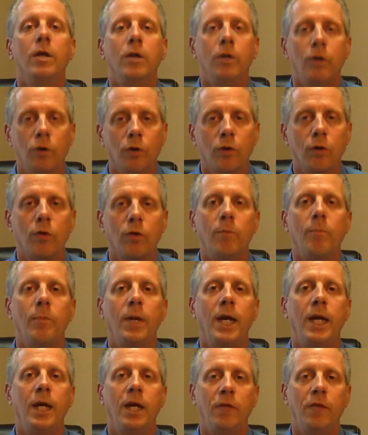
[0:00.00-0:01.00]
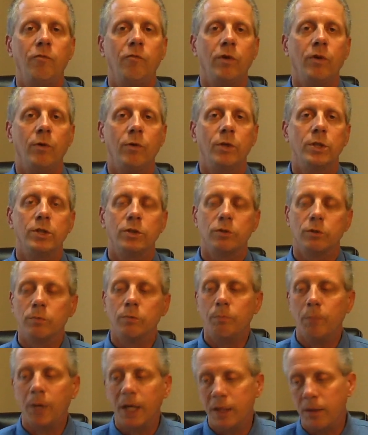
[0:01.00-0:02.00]
You're the main influencer
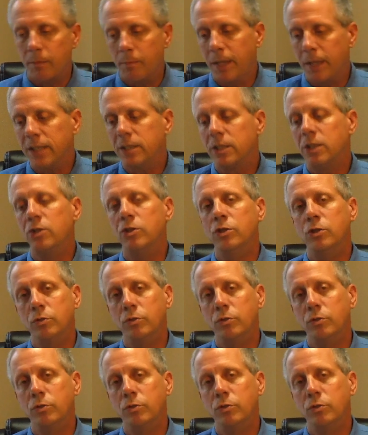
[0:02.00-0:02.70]
by the message